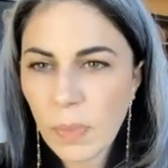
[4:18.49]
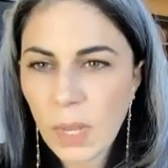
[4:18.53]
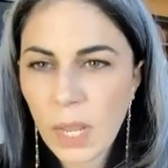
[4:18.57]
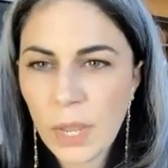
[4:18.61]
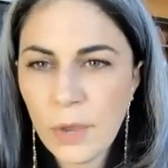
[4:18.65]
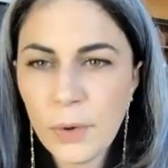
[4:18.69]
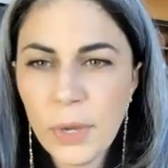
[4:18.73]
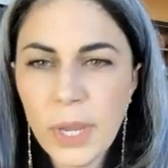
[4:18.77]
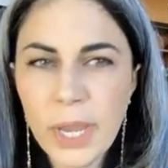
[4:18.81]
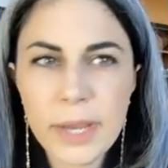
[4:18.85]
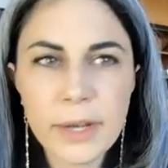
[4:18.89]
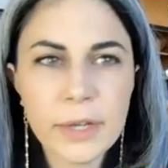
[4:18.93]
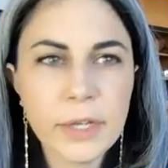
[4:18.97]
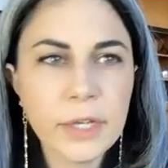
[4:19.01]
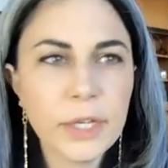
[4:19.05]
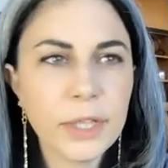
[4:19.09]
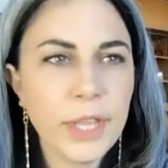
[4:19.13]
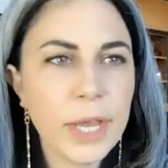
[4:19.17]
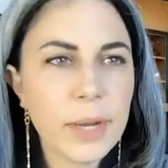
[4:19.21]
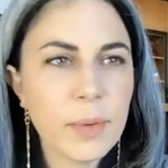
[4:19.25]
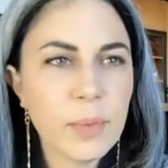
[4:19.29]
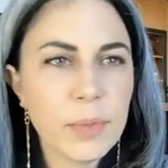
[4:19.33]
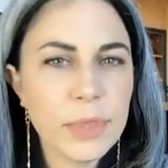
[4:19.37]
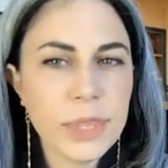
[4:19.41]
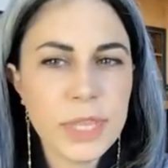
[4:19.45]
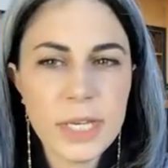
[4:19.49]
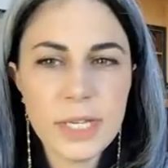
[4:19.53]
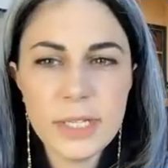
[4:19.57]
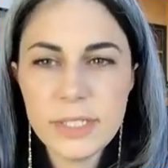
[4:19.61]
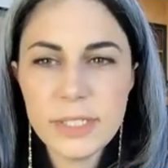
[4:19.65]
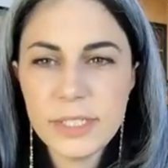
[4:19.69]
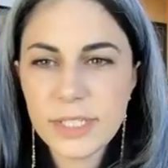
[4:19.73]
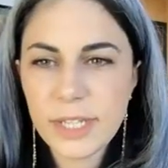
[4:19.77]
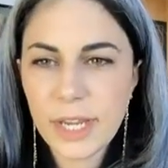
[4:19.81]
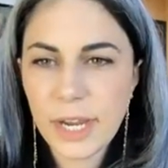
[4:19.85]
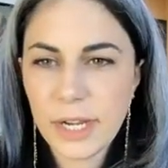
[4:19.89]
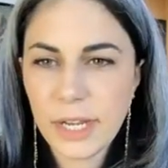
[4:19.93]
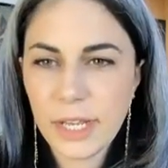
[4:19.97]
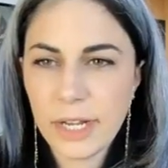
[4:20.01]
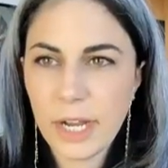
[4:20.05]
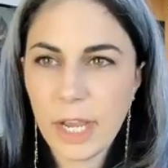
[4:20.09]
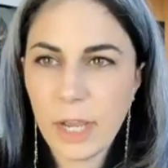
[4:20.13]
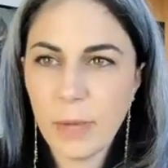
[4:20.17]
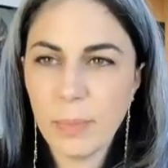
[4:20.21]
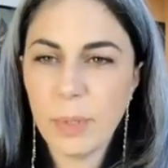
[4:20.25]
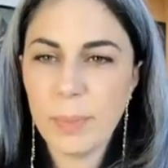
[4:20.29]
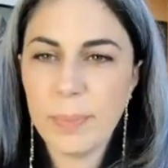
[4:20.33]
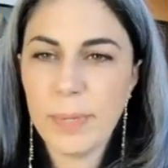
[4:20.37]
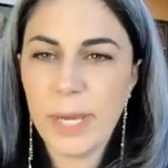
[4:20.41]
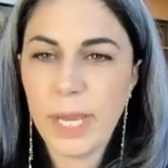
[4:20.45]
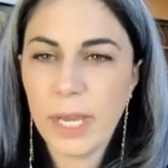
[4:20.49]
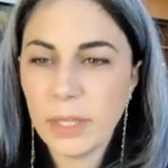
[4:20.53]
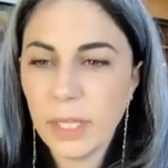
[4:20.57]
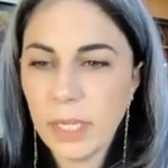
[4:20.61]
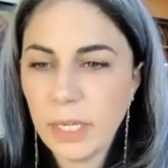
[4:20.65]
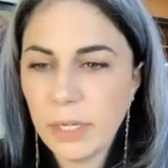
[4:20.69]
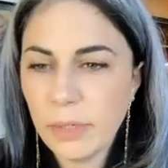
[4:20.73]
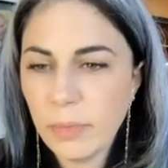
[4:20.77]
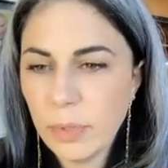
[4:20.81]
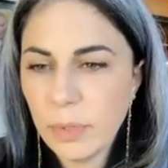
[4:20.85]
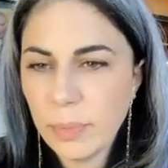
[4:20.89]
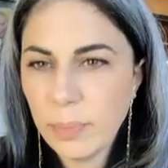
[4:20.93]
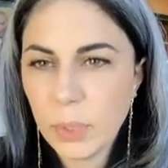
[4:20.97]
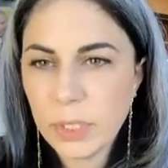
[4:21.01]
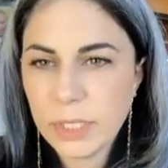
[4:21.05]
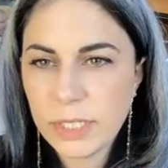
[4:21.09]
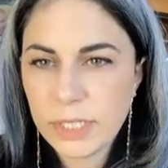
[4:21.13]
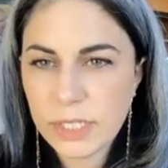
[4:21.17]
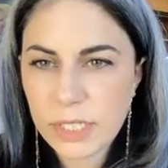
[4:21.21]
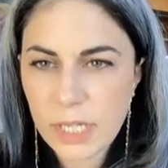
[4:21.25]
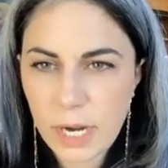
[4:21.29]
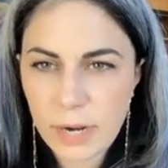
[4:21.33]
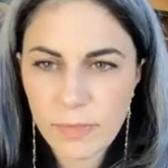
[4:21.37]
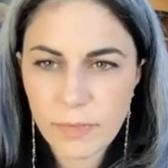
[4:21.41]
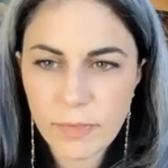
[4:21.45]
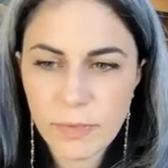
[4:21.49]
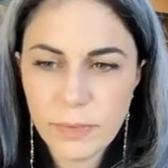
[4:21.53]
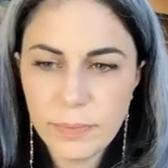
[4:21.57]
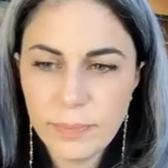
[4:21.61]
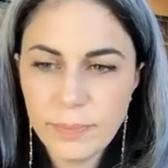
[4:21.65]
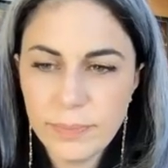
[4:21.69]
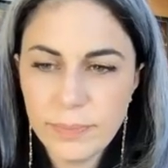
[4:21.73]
Okay, good luck with this. Annie and I will be back later with more stuff.